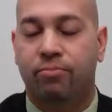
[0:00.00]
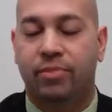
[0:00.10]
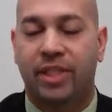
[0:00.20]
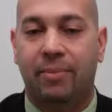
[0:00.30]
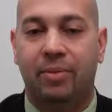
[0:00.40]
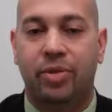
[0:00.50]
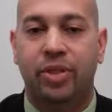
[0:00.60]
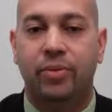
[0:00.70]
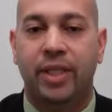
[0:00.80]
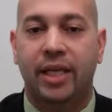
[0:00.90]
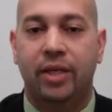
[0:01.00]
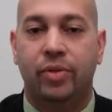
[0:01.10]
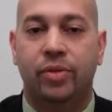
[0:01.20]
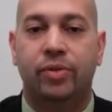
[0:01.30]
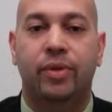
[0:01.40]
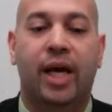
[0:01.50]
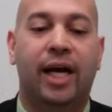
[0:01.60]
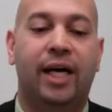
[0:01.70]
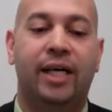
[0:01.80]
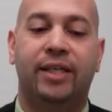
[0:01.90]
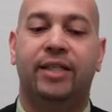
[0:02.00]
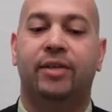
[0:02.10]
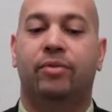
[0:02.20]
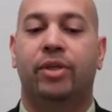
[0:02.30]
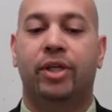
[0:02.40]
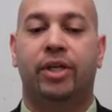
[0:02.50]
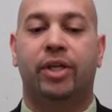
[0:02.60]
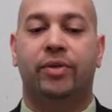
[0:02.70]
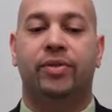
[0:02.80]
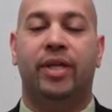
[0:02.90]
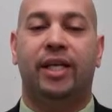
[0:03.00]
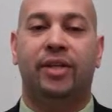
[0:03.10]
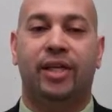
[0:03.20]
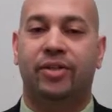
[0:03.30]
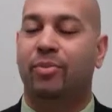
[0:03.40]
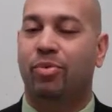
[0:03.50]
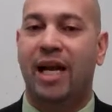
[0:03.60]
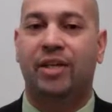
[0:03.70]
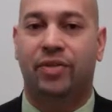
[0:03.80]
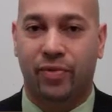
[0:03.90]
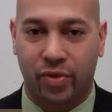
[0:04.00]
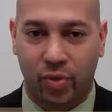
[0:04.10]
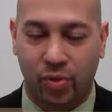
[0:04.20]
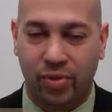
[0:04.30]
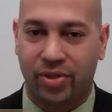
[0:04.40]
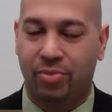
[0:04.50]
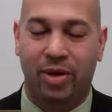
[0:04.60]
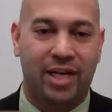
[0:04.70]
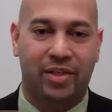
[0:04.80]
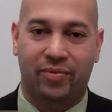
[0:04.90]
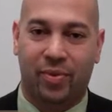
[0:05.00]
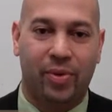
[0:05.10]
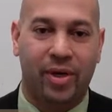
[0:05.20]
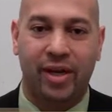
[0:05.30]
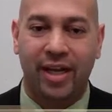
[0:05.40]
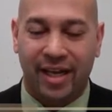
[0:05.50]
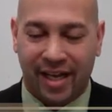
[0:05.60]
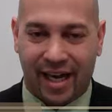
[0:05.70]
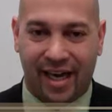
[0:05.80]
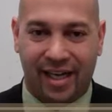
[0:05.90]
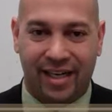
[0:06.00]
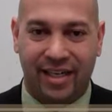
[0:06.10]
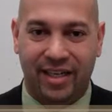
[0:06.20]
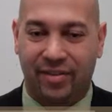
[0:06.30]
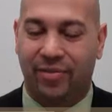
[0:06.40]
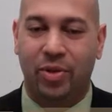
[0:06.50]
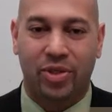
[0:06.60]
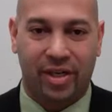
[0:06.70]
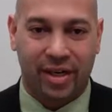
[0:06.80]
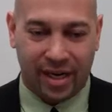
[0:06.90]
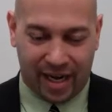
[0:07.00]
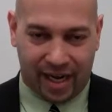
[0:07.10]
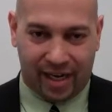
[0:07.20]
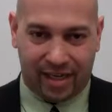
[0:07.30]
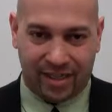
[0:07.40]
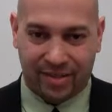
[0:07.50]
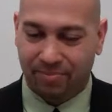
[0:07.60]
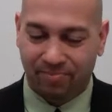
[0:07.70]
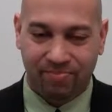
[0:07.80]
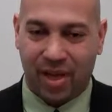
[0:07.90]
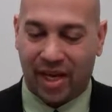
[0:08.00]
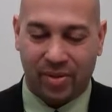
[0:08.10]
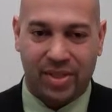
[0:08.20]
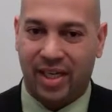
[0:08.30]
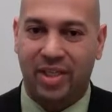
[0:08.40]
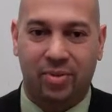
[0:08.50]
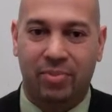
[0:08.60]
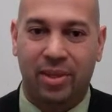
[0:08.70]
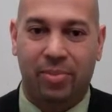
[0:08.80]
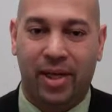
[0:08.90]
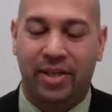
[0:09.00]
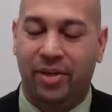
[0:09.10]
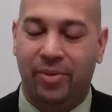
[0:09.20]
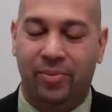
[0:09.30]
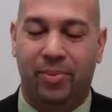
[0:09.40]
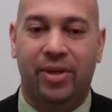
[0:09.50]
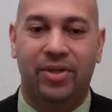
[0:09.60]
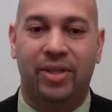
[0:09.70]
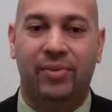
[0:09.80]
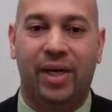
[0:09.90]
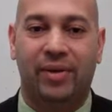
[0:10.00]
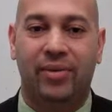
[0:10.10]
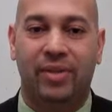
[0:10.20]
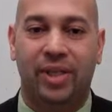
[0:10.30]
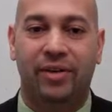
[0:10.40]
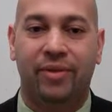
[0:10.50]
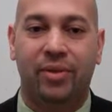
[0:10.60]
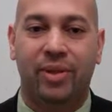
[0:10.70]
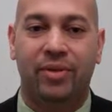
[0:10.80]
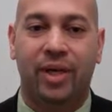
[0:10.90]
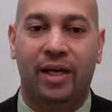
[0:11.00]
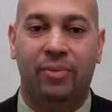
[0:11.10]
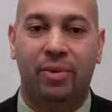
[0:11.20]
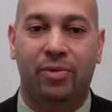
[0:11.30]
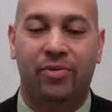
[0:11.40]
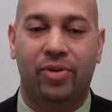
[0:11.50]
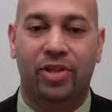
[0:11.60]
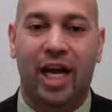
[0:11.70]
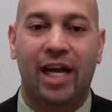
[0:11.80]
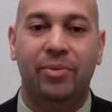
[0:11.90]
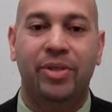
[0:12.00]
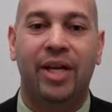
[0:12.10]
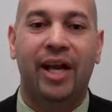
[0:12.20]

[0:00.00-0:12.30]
Step number 2, take notes. Take really good notes, and it's good practice for school, it's good practice for work in the future. I always liked when people, I know personally when I was interviewing people for jobs,